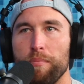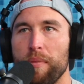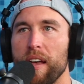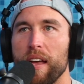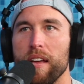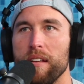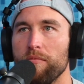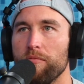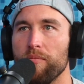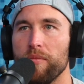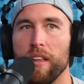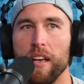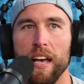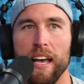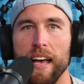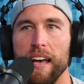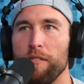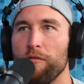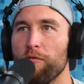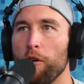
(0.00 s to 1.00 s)
In
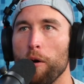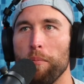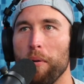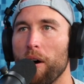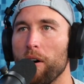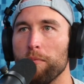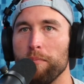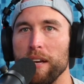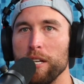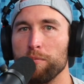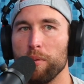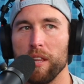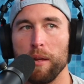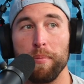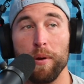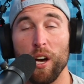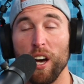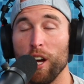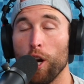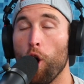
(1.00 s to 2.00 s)
football and baseball, they'd
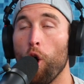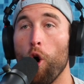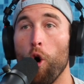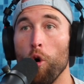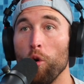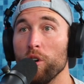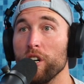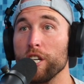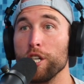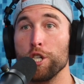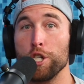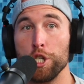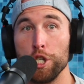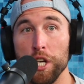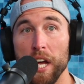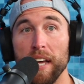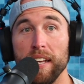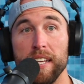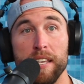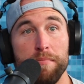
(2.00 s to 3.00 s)
be like, holy
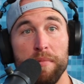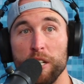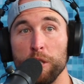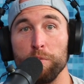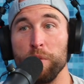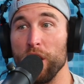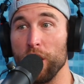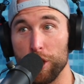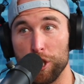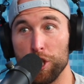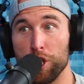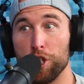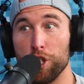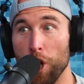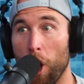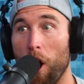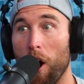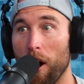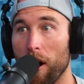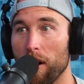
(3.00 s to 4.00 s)
shit, he must be a
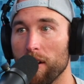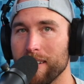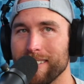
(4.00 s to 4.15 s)
star.